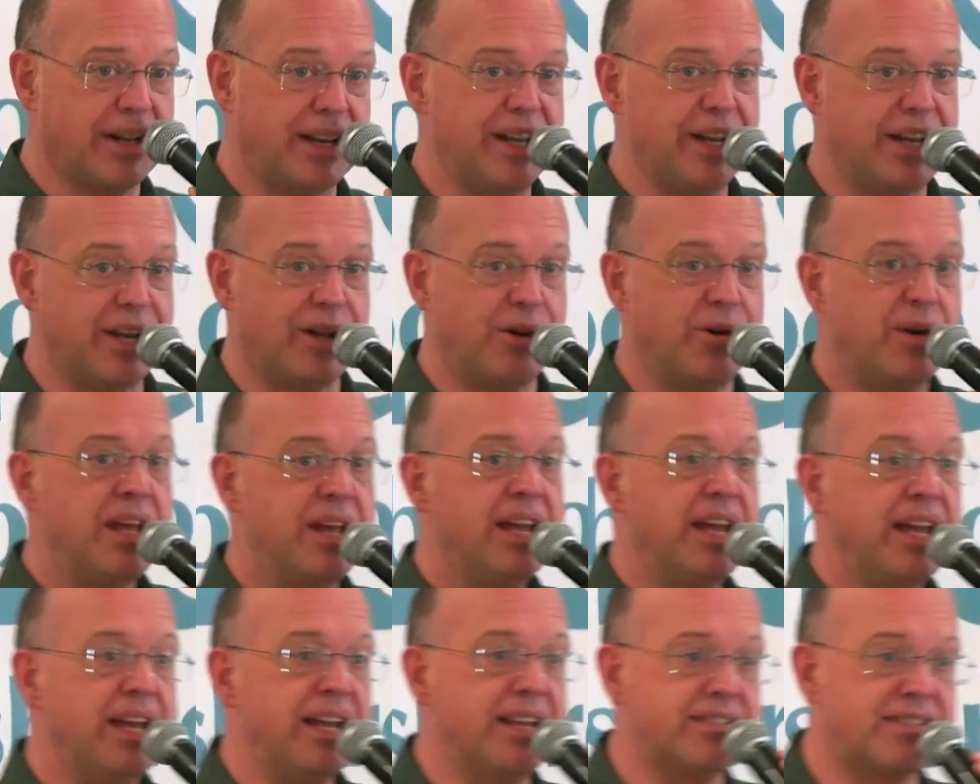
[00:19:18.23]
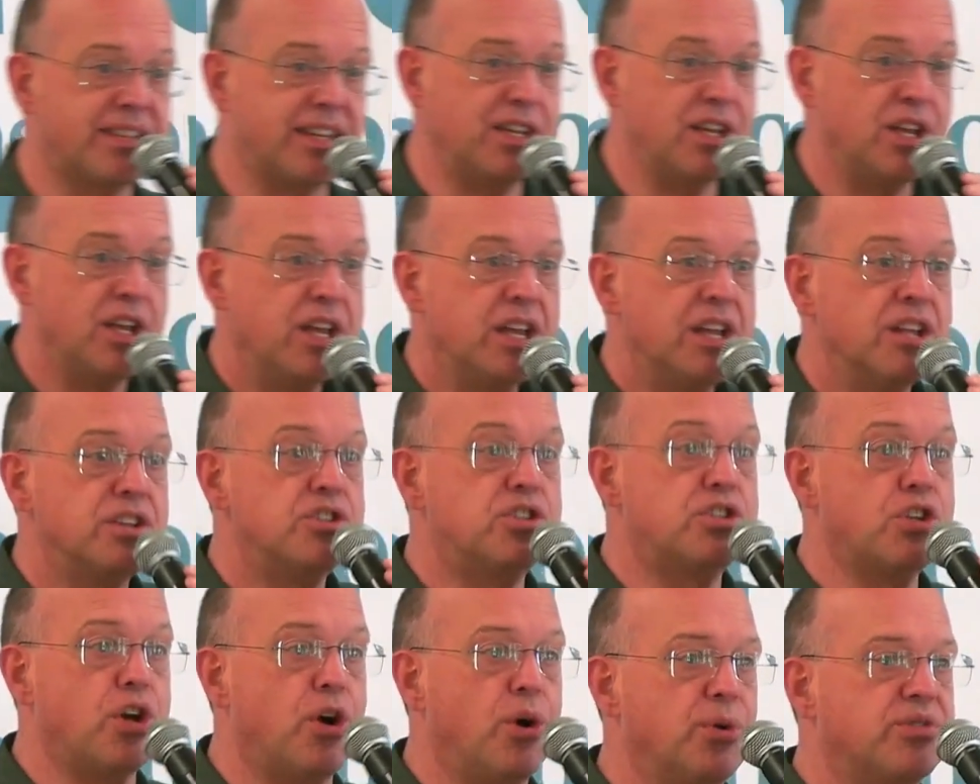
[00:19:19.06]
You know, it's like,
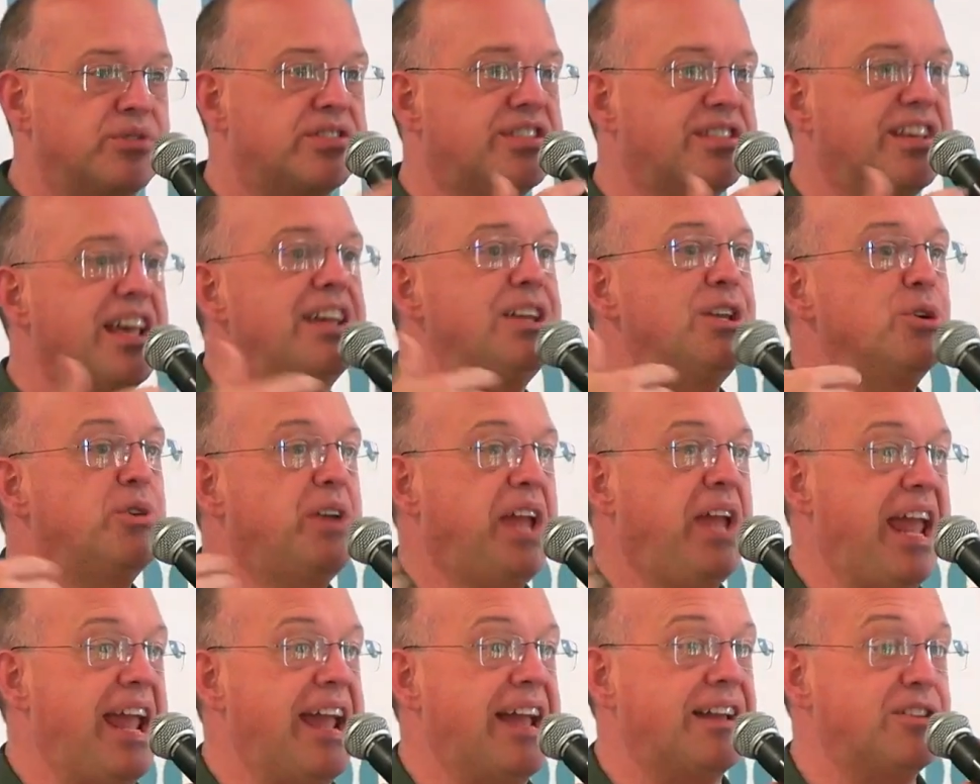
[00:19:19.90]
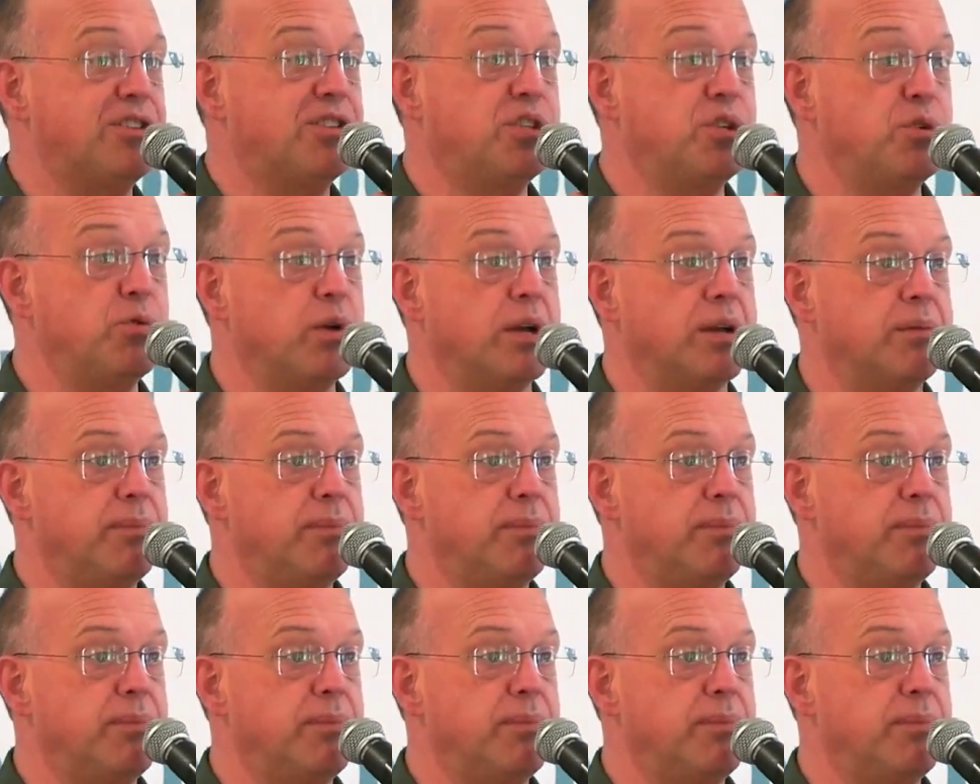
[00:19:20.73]
don't say you can't do it,